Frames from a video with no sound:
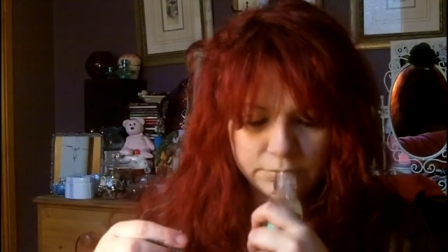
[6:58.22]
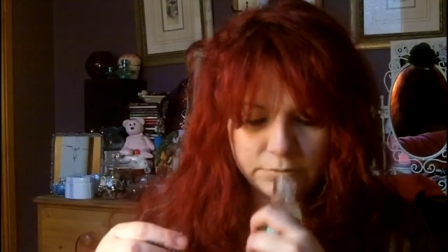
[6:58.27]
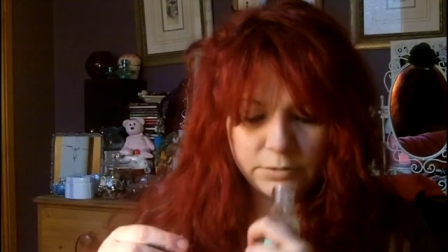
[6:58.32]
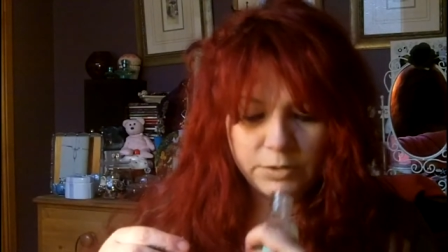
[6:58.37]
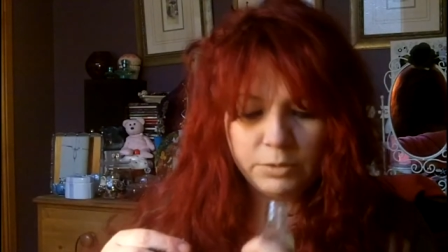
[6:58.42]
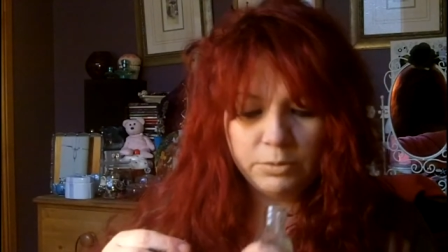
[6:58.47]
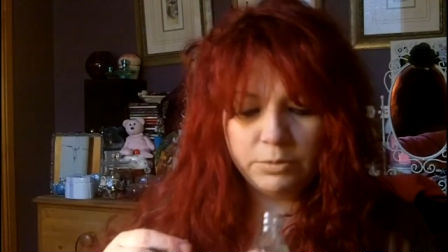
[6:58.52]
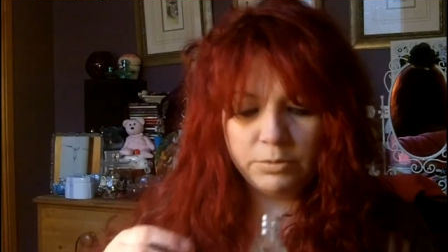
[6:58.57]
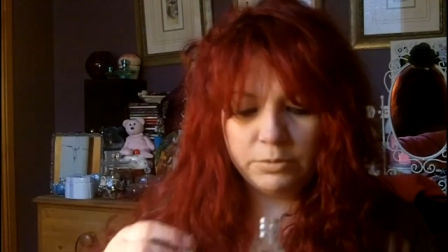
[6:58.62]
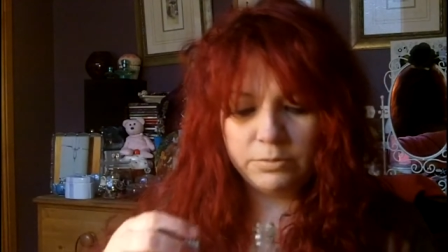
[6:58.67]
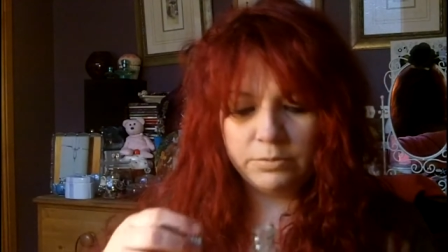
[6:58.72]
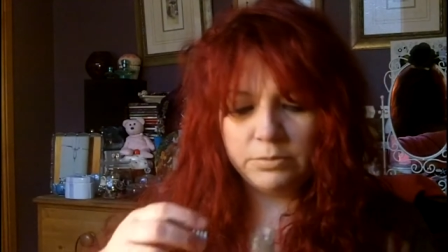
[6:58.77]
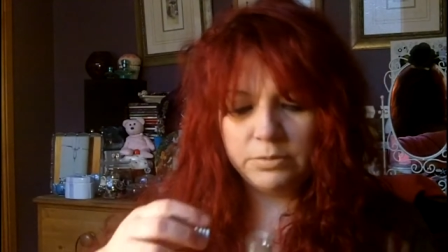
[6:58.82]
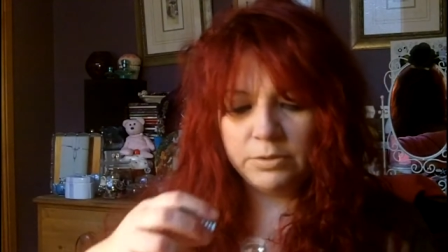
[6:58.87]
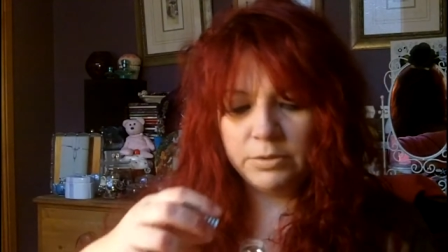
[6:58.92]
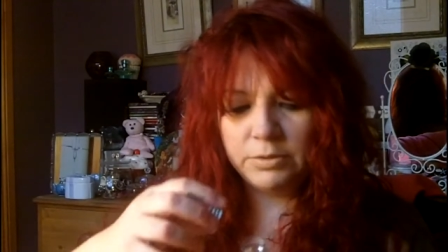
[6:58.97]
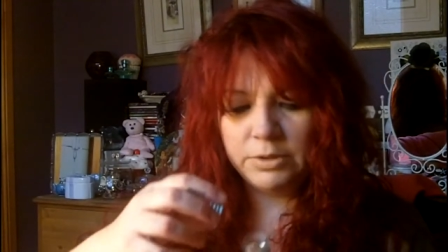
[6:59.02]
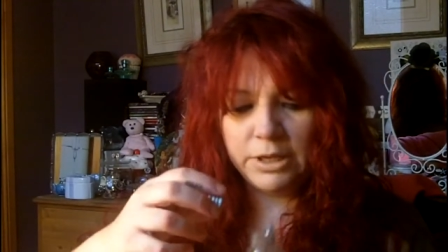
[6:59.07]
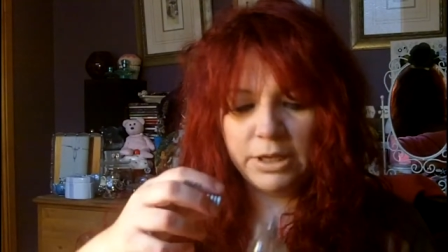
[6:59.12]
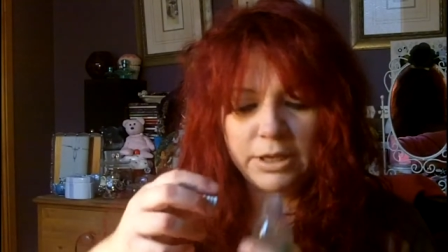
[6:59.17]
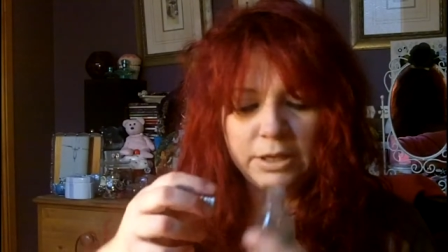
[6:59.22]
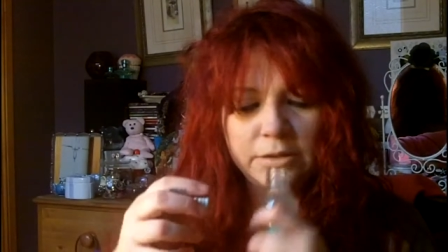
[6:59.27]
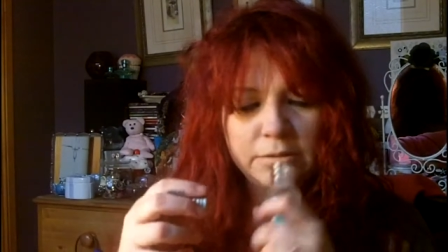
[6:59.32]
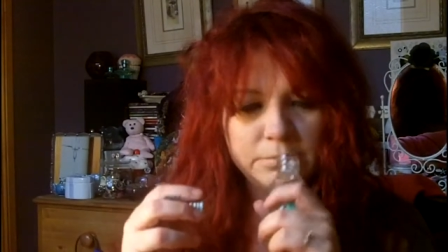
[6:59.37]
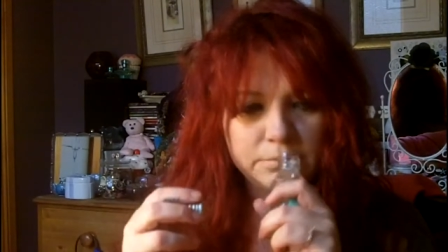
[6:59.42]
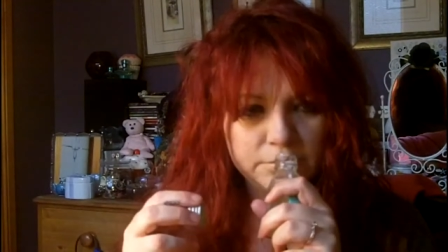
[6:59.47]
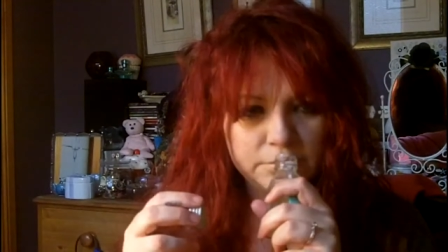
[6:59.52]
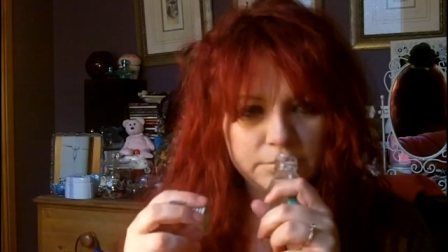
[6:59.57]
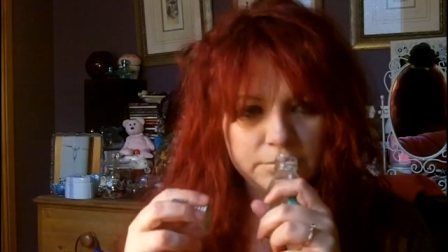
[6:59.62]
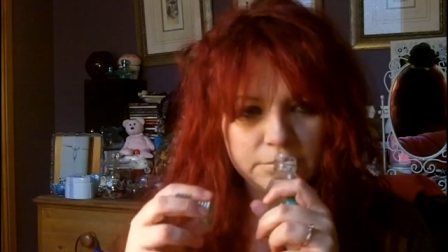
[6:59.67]
Oh yeah.
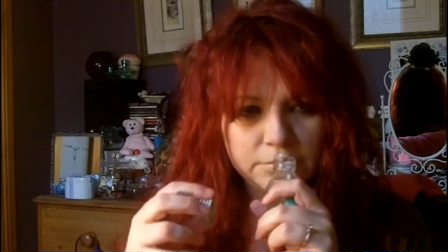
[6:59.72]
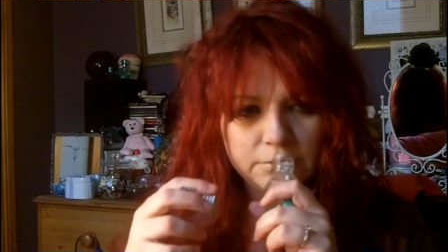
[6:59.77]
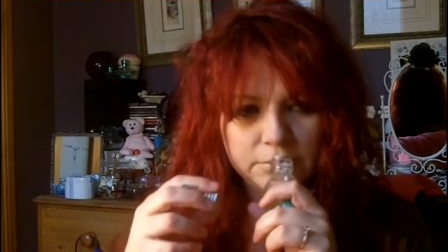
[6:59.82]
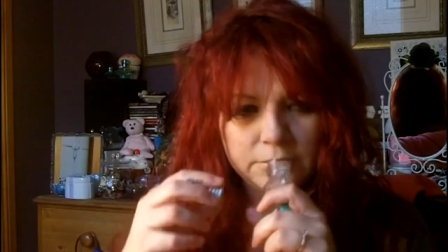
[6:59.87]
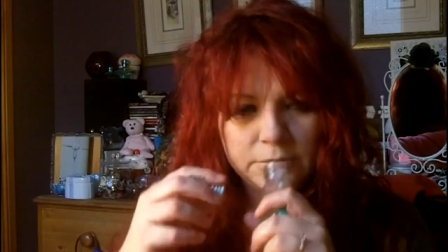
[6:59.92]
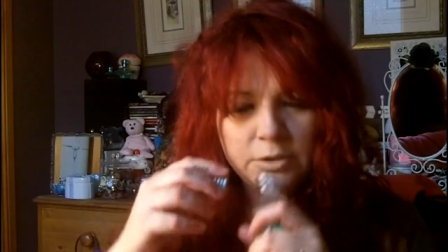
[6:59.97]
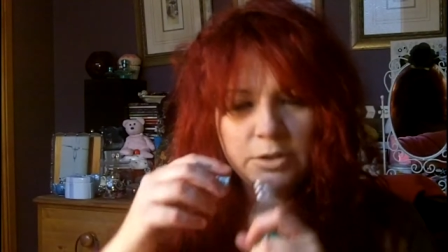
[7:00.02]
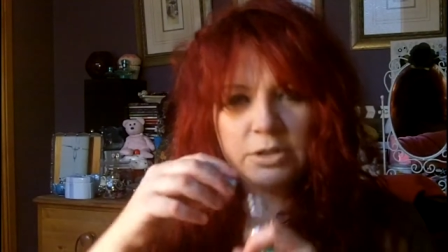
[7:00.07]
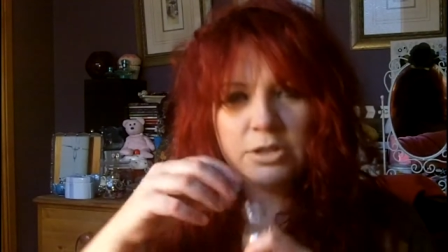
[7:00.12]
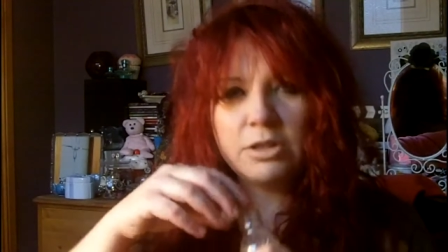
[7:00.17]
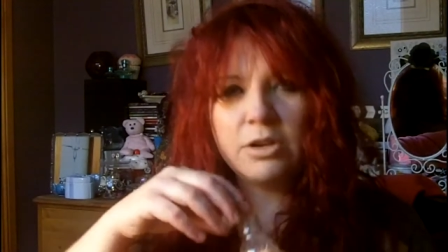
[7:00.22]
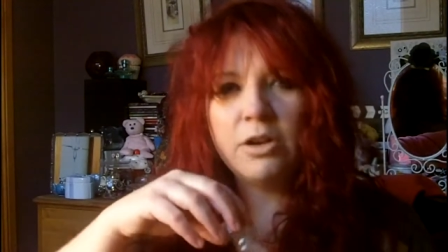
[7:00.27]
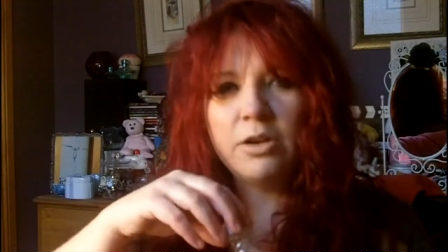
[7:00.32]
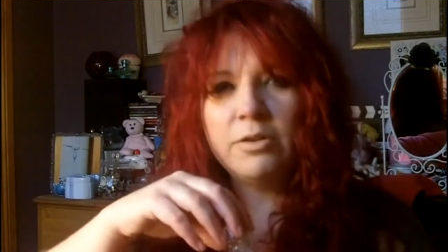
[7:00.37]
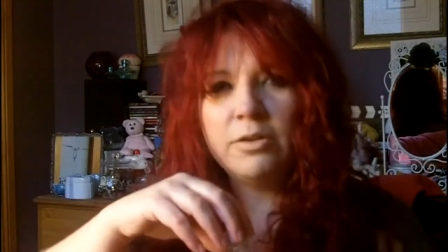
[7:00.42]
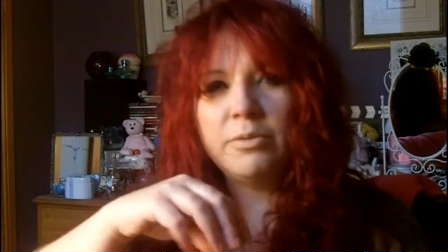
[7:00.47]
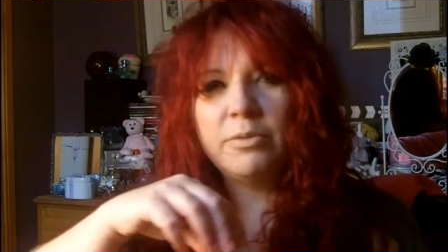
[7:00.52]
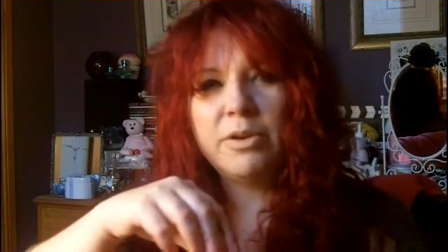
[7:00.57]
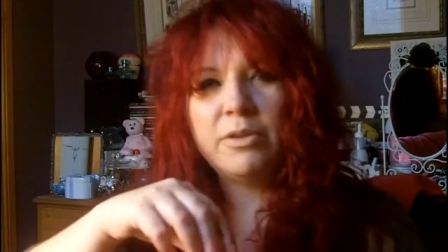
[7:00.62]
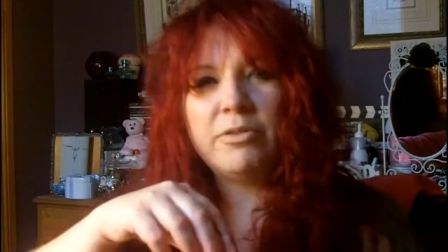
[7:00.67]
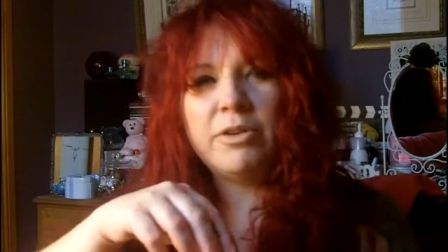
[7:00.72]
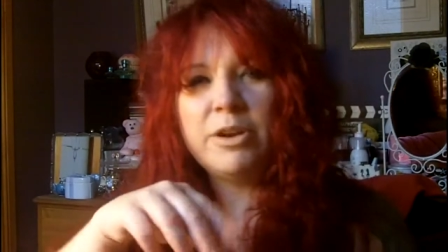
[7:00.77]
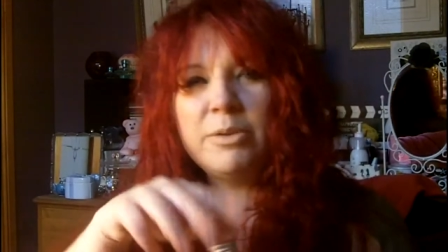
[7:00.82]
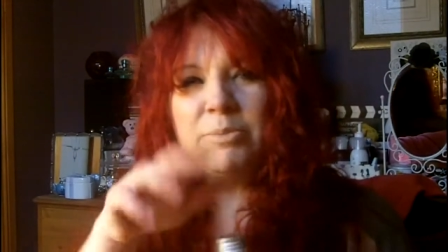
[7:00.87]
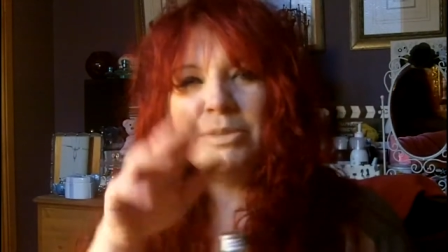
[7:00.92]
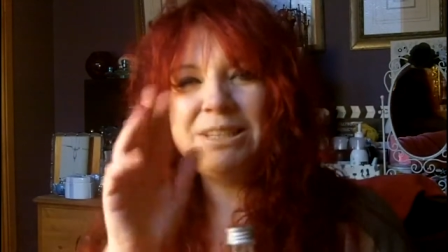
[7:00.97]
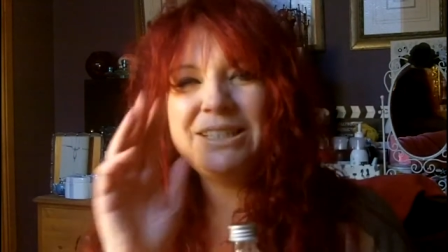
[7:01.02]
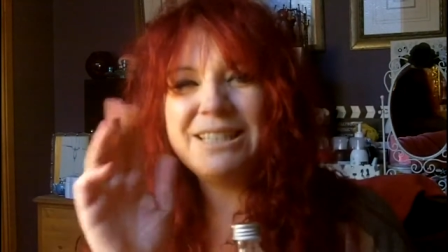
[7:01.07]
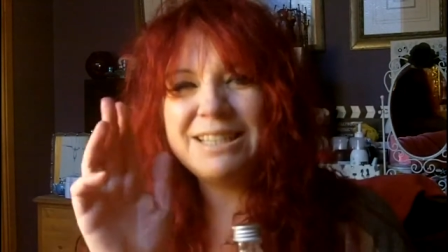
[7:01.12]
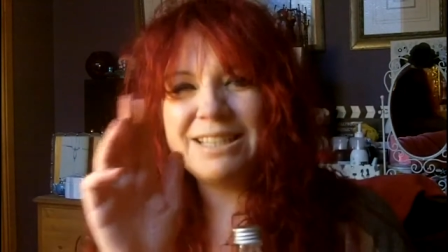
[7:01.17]
It's got a very
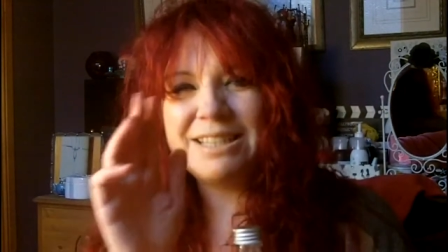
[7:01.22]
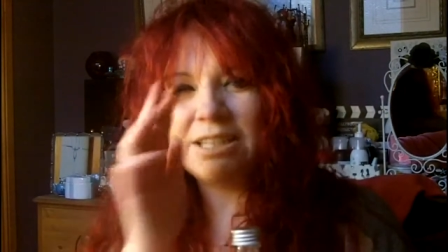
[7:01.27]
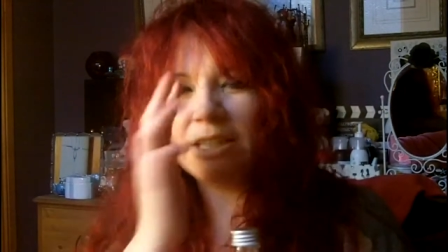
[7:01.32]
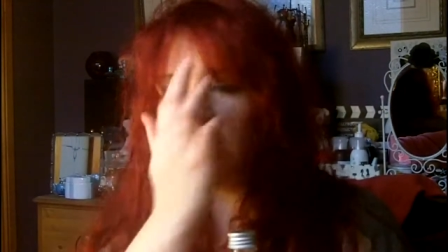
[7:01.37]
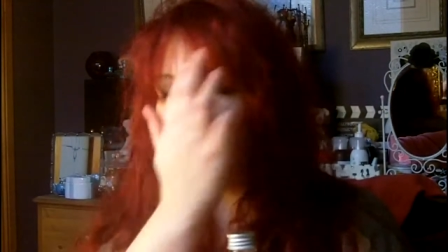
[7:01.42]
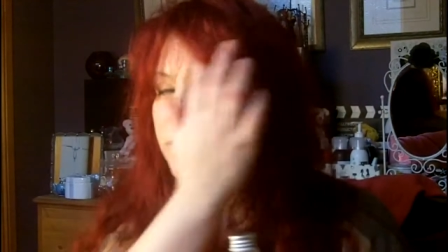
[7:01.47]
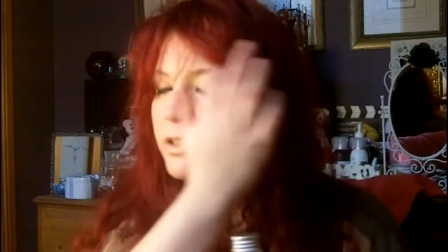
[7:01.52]
medicinal